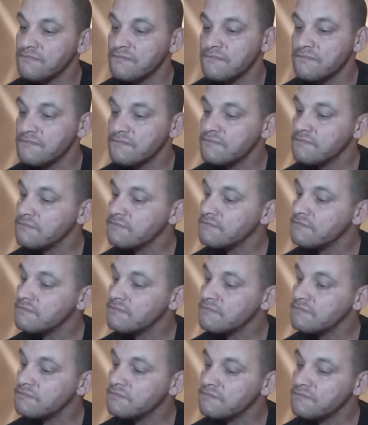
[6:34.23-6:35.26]

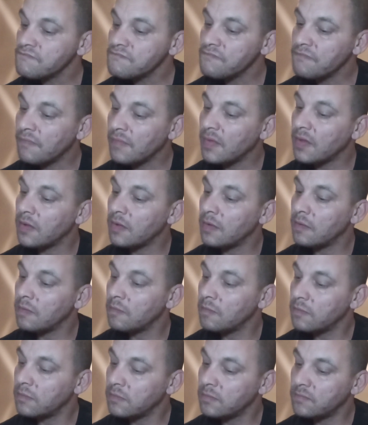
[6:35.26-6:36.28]

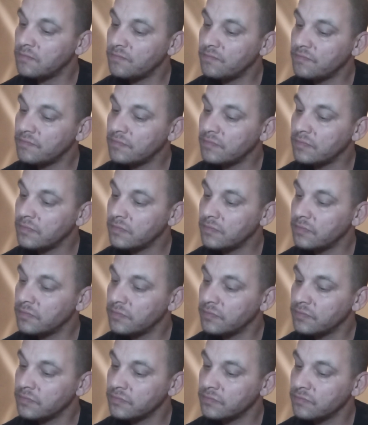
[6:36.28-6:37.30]

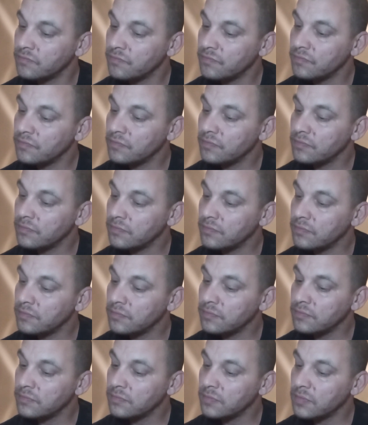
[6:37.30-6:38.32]

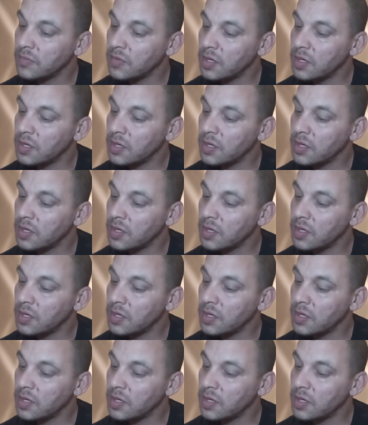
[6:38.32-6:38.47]
Nobody speaks.